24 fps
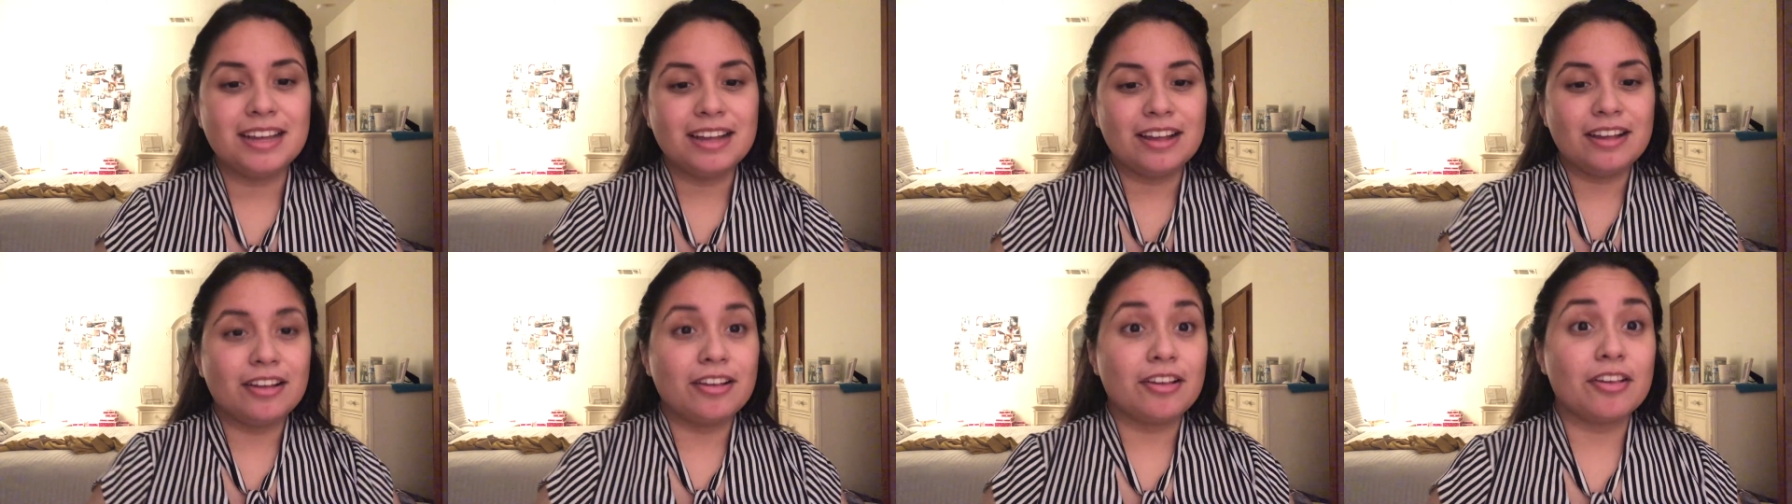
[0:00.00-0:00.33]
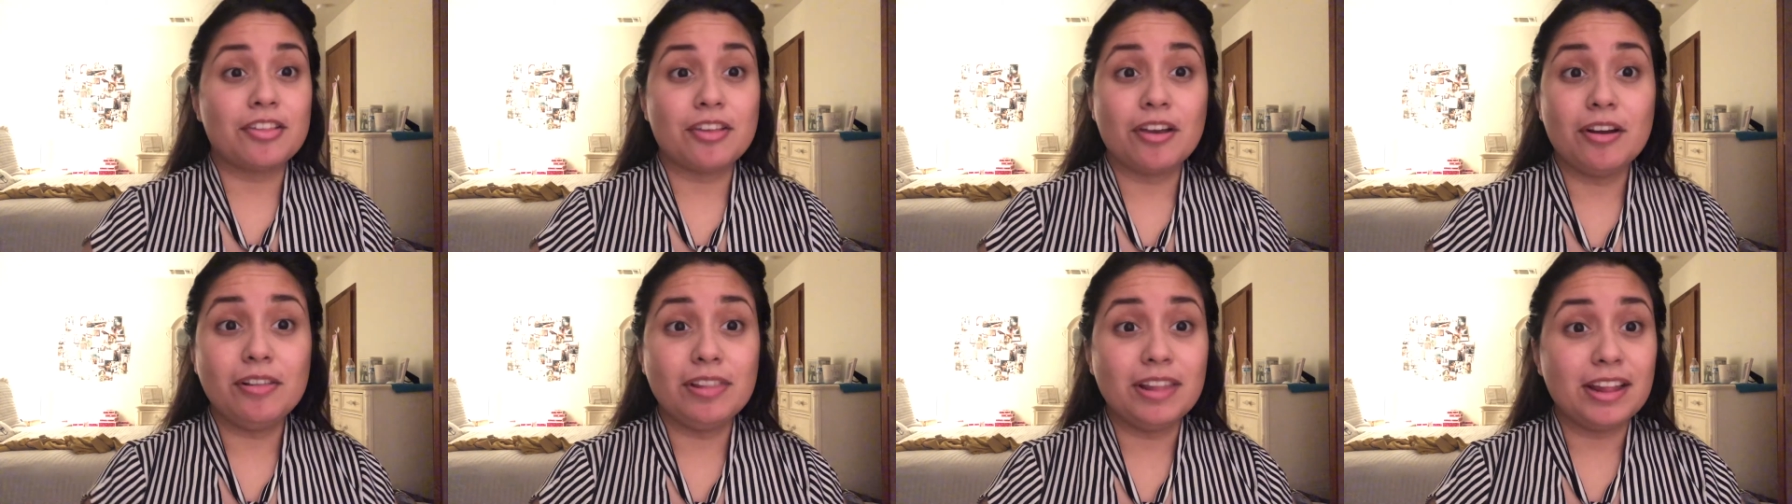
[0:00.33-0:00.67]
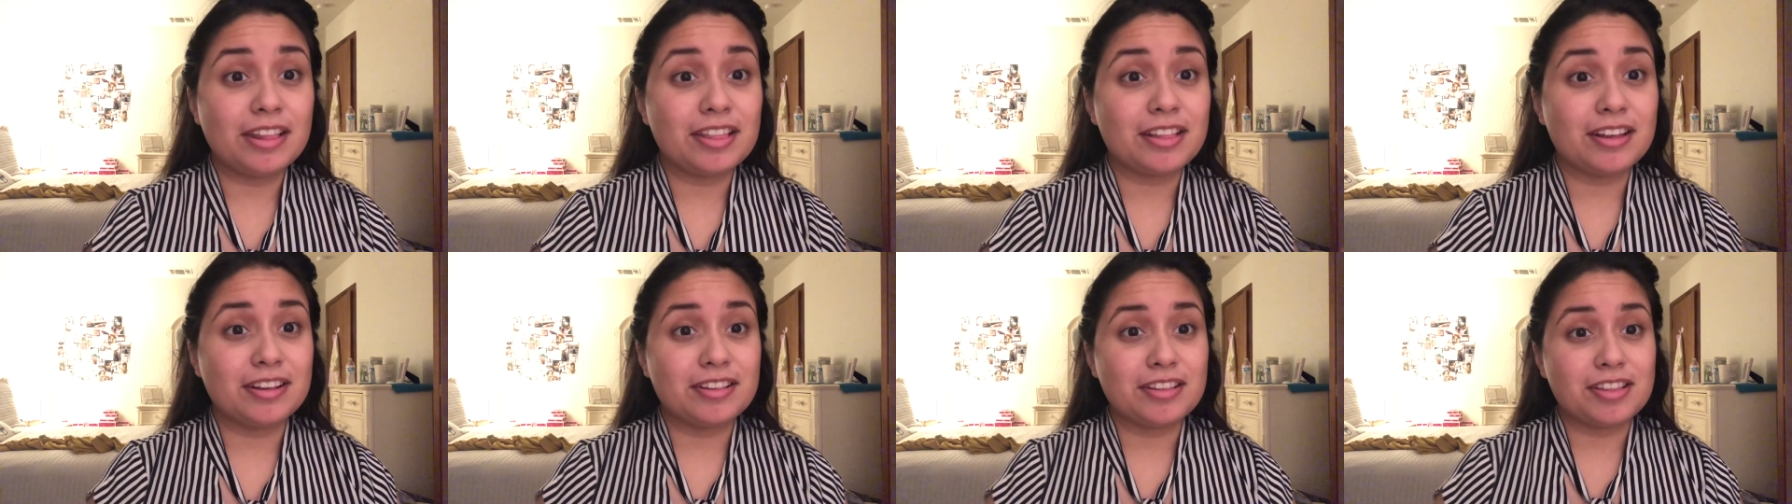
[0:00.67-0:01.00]
So
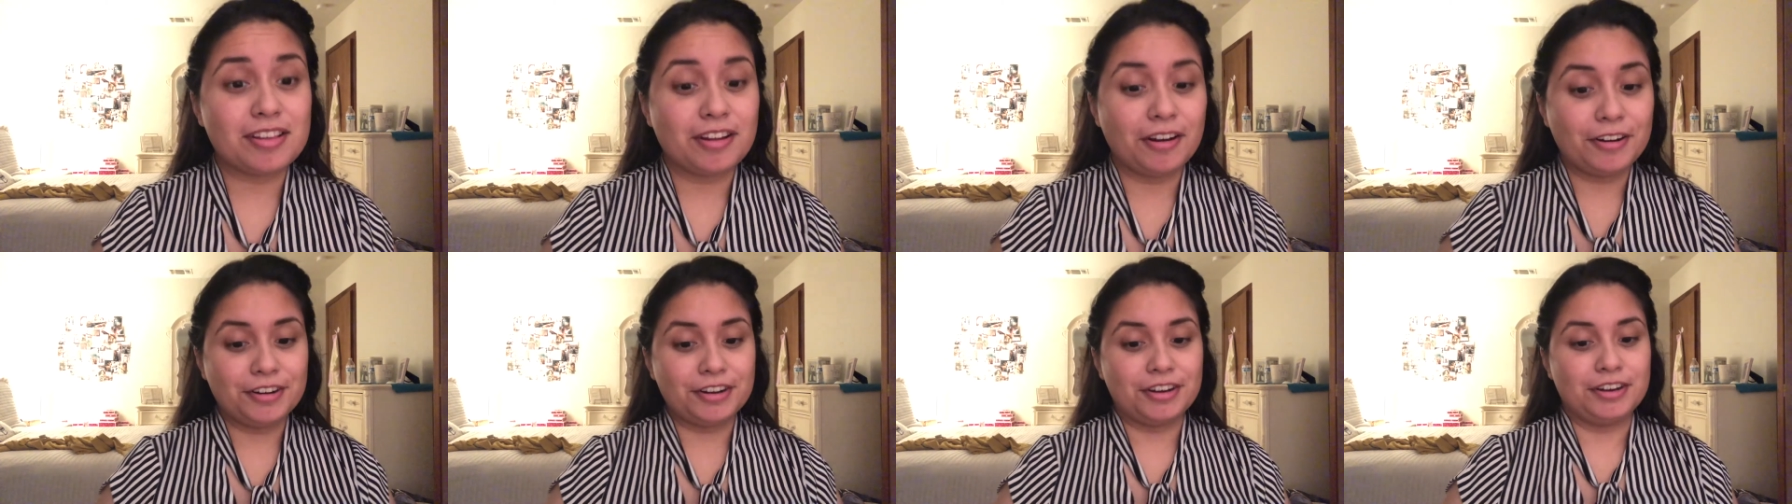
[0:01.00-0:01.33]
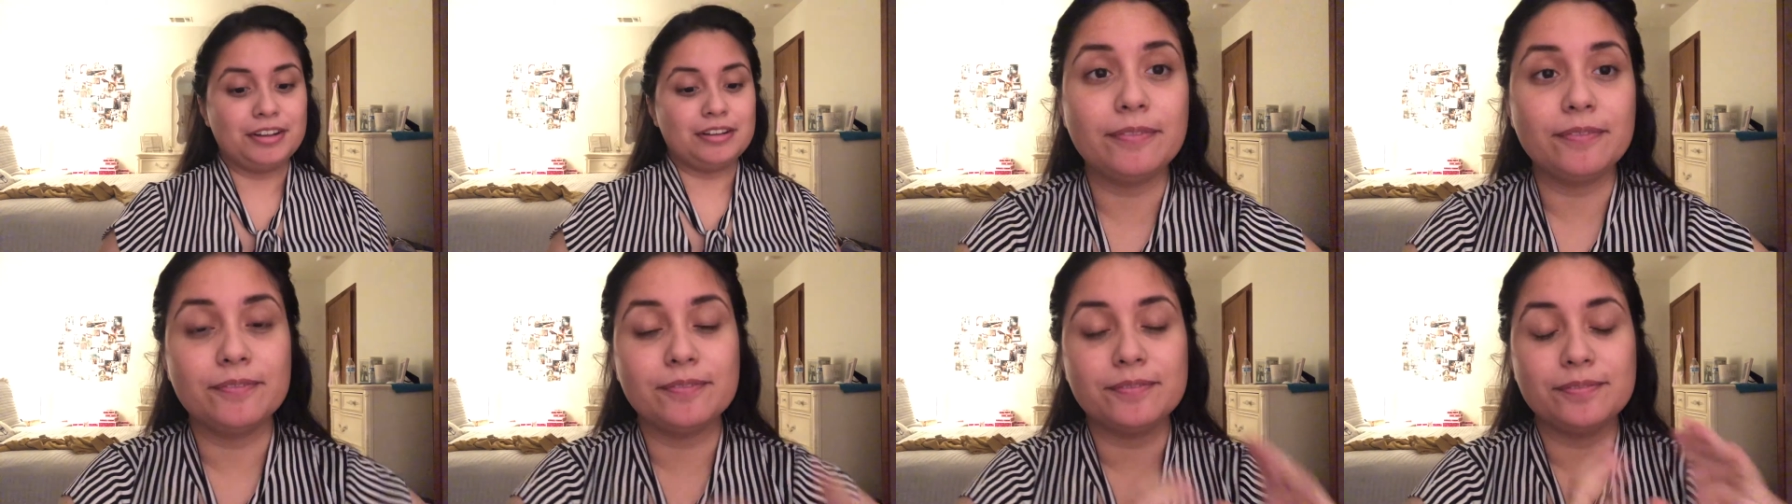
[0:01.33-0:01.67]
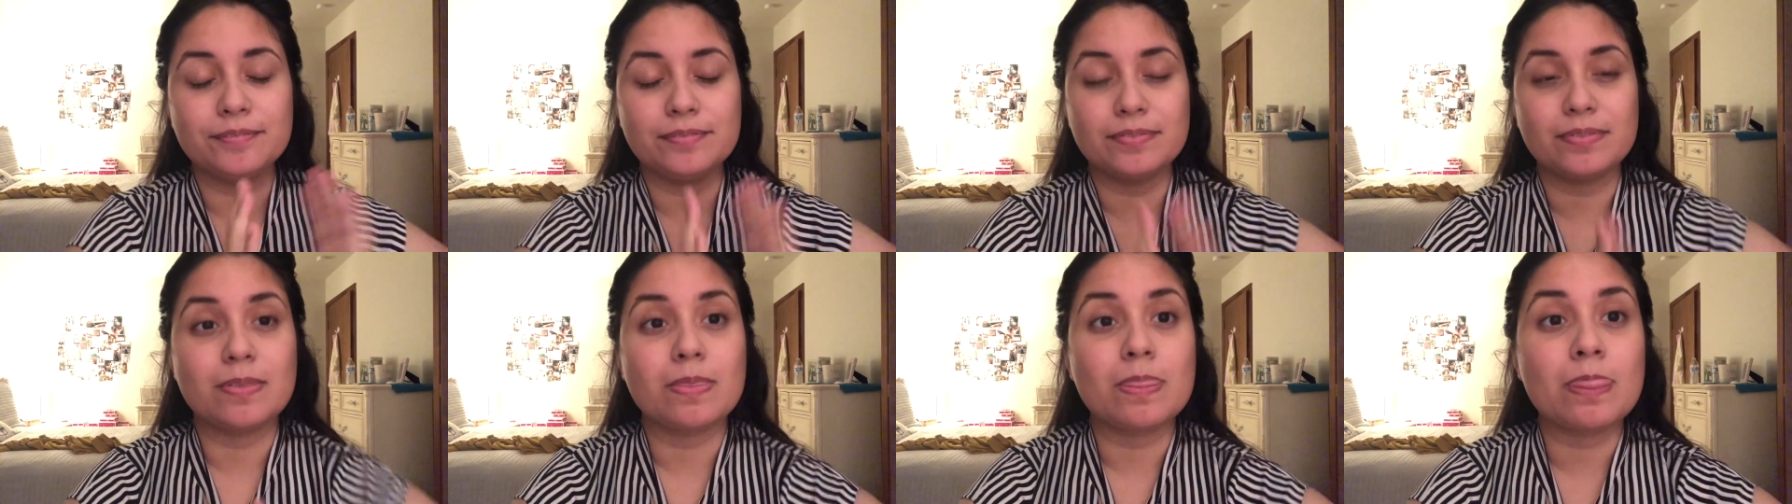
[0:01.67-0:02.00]
let's get started.
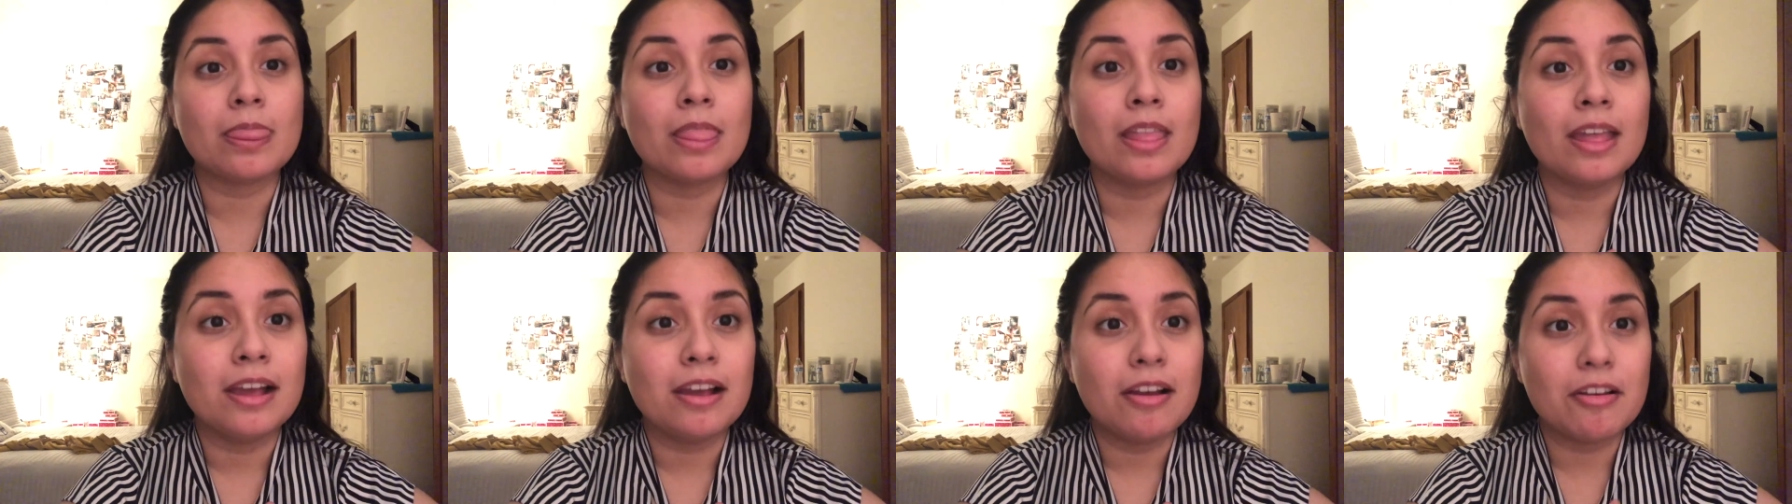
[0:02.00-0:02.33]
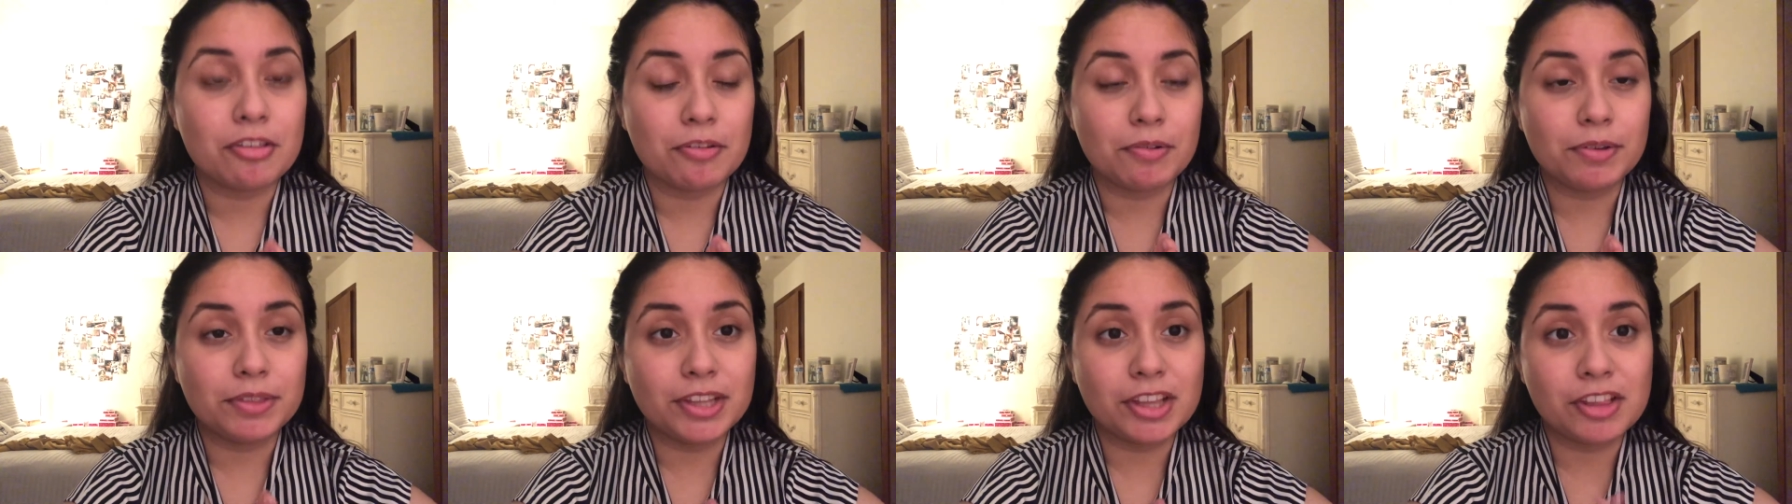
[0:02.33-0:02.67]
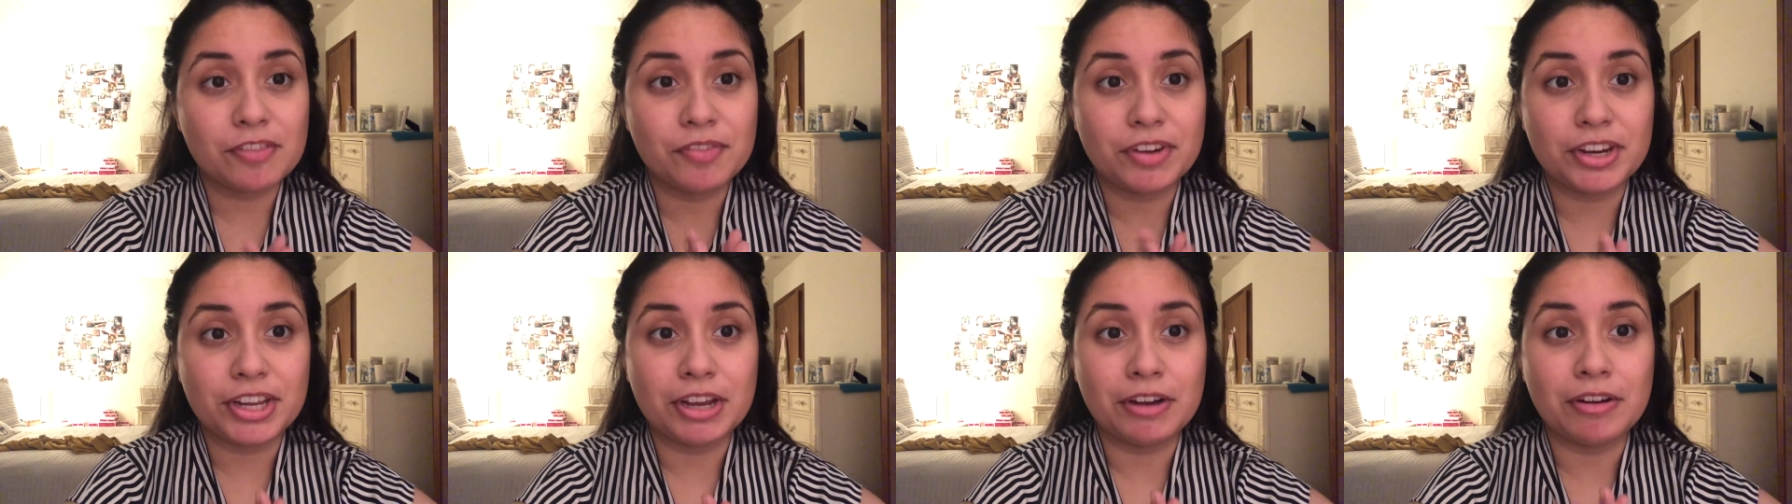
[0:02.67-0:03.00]
So in this video,